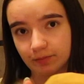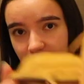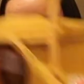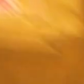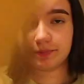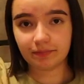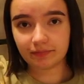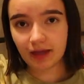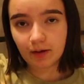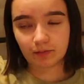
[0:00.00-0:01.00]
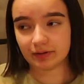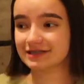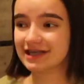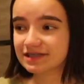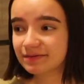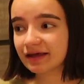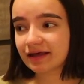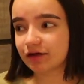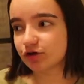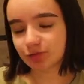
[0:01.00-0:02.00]
bring that one because that's my
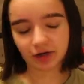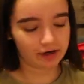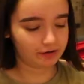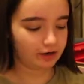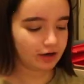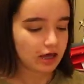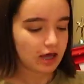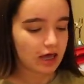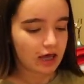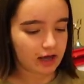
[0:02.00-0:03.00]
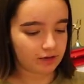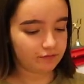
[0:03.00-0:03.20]
usual carry-on, and